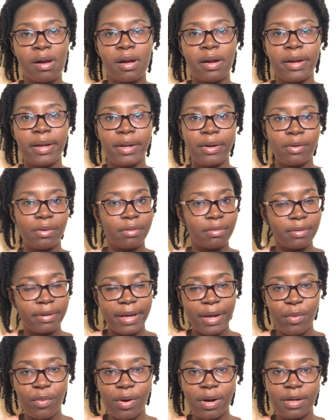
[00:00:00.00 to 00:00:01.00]

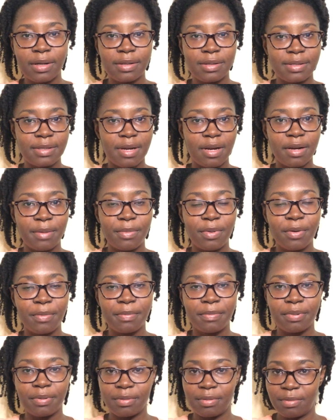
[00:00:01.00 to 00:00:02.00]
day one, saw the
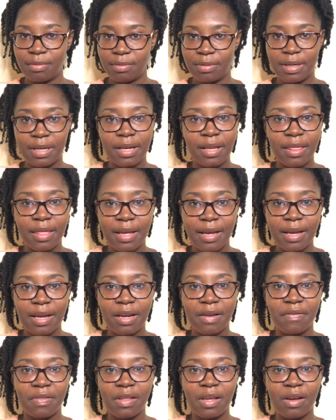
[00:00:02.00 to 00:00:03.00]
bump, didn't think
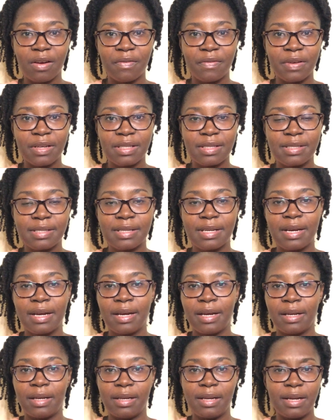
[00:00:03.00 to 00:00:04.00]
anything of it.
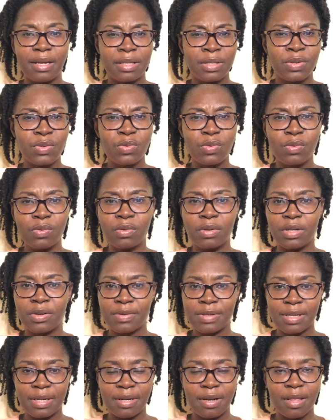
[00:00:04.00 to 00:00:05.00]
Day two, there
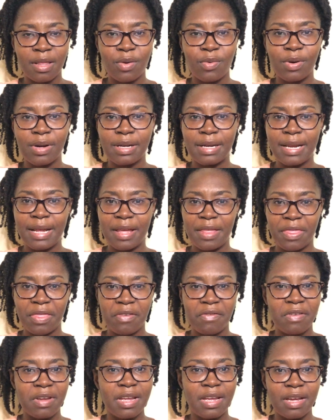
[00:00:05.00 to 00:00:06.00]
was another one. Day
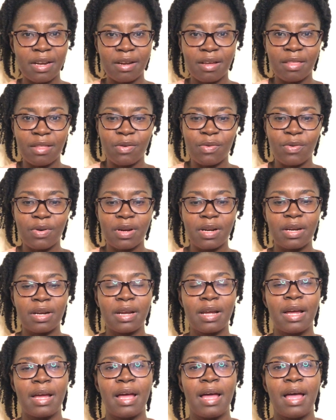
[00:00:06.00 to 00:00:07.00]
three, another one,
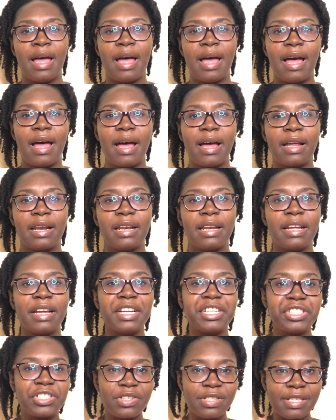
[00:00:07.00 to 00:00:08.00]
and
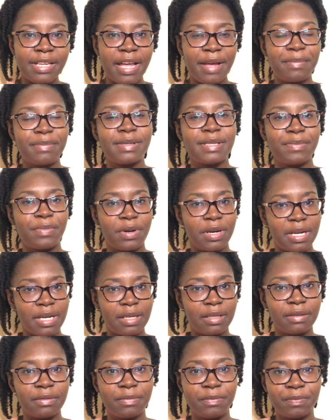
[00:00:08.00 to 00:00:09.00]
it just kept
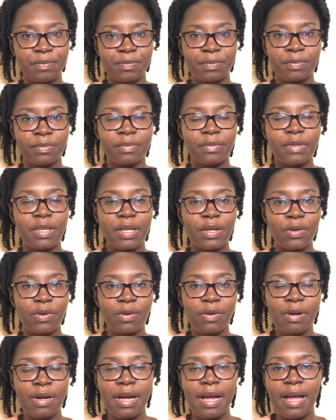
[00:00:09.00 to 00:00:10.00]
spreading.
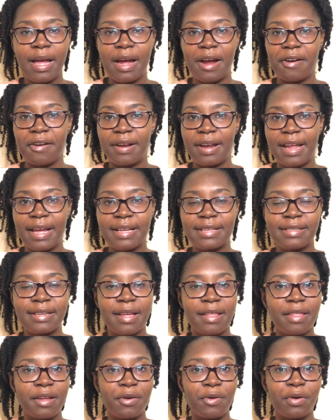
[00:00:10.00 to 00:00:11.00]
I realized
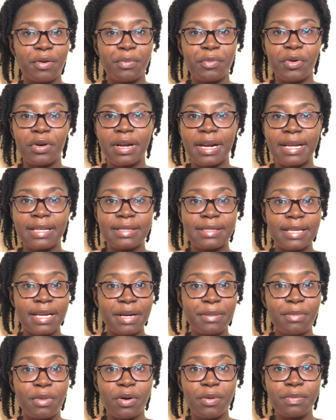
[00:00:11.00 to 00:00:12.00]
that there were more than
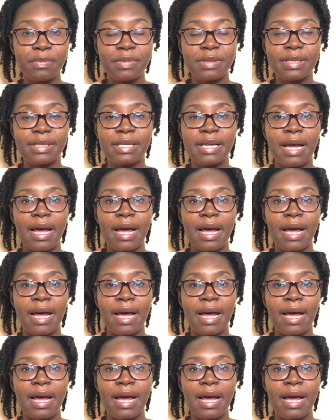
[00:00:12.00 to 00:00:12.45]
10 bumps